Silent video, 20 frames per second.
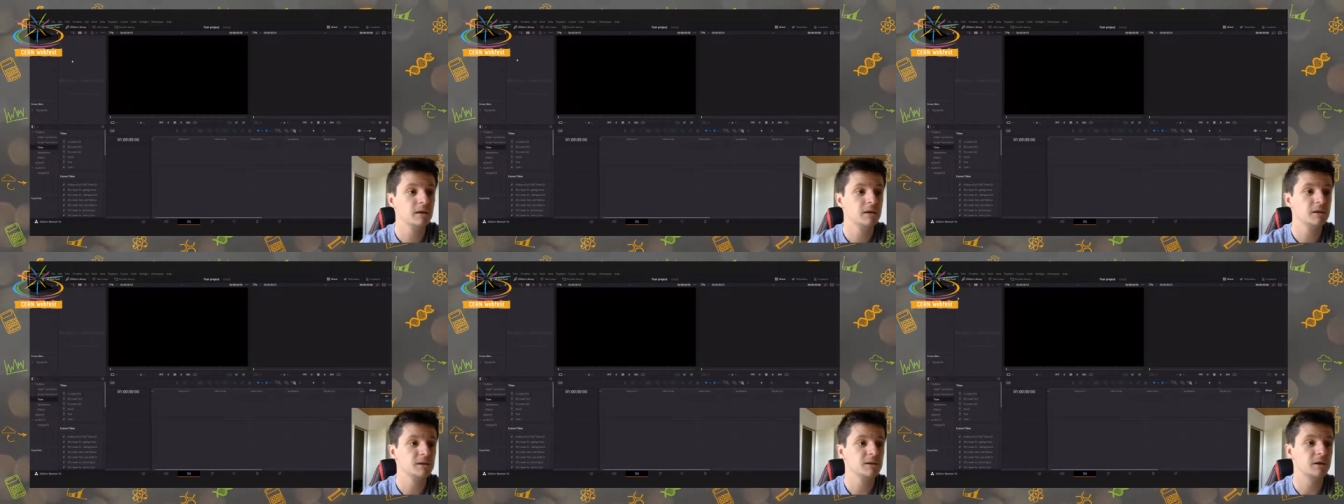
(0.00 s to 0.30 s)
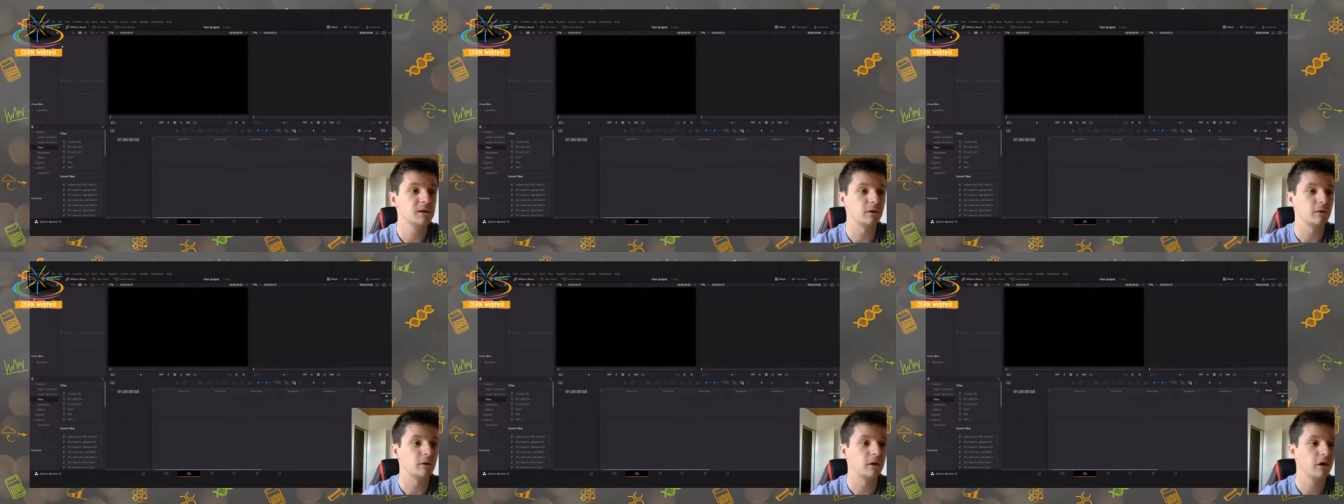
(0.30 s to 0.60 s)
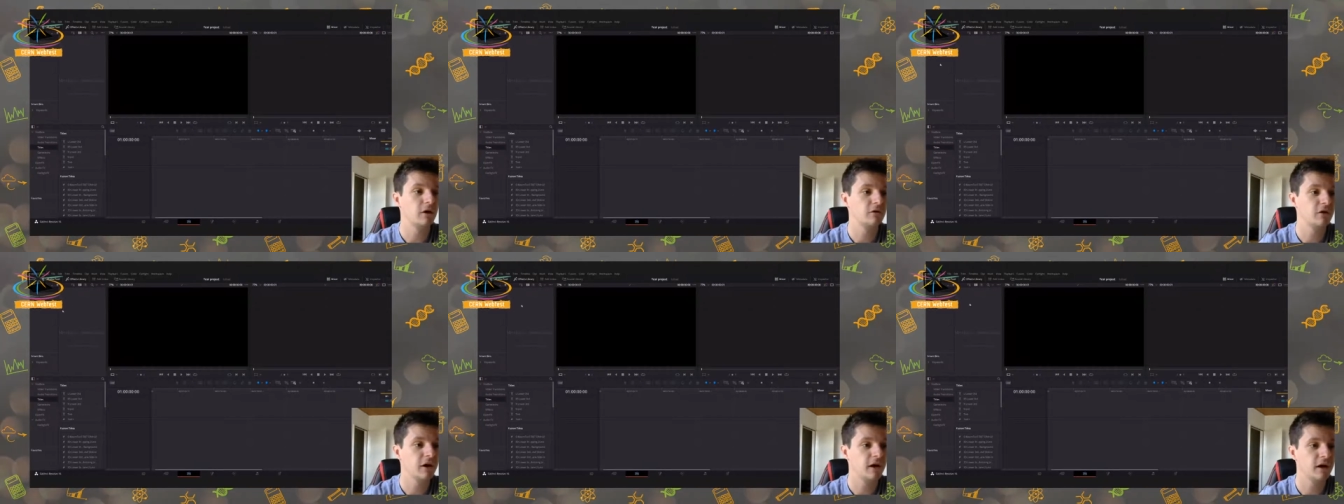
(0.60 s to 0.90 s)
So
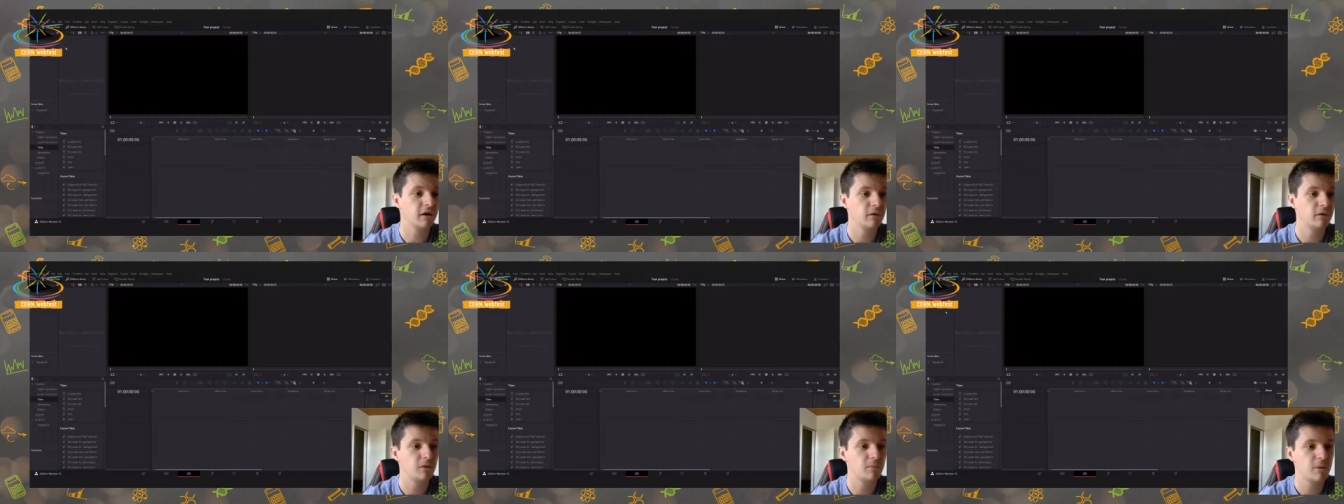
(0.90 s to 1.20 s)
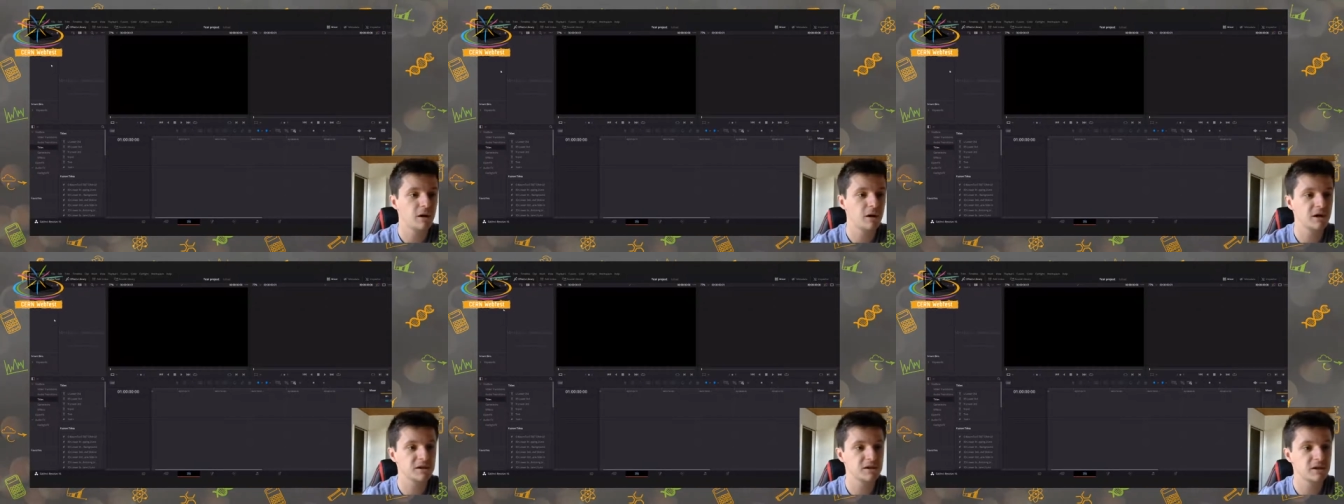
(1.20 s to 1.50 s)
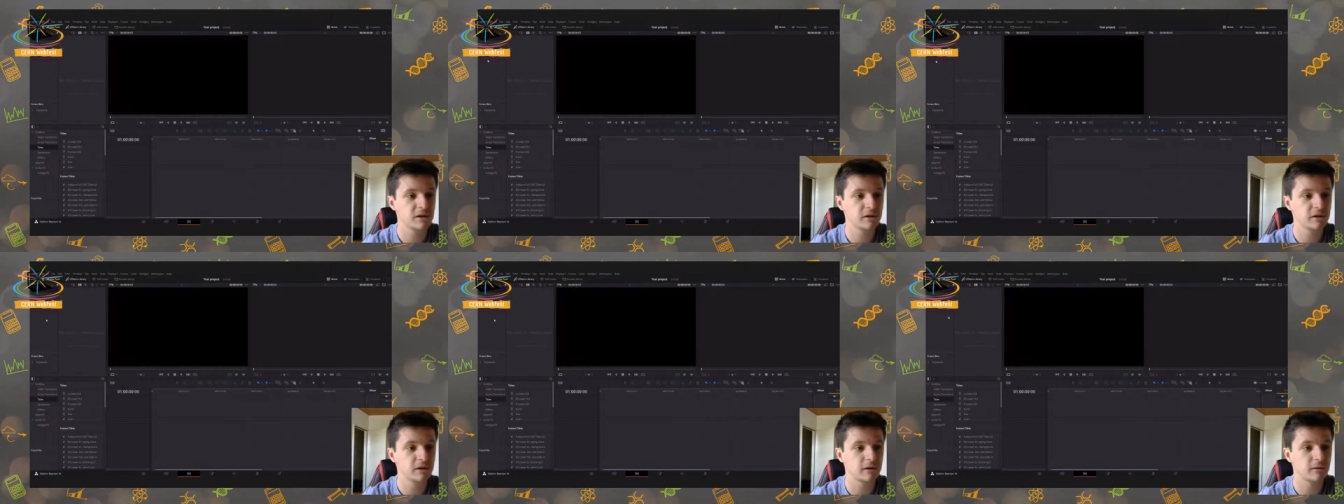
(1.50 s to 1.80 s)
over here in the
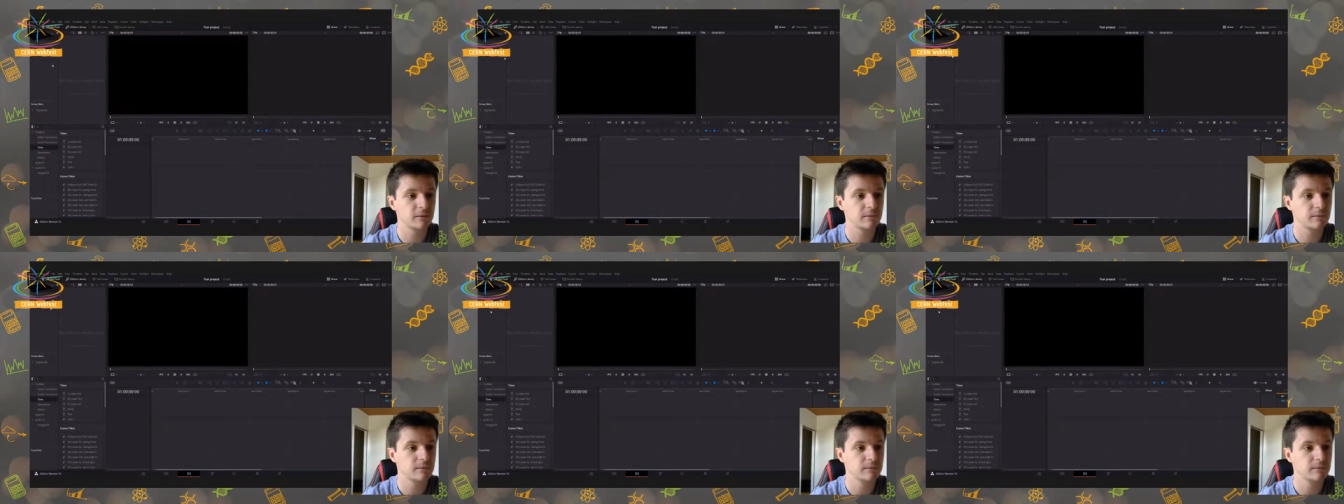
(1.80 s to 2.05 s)
master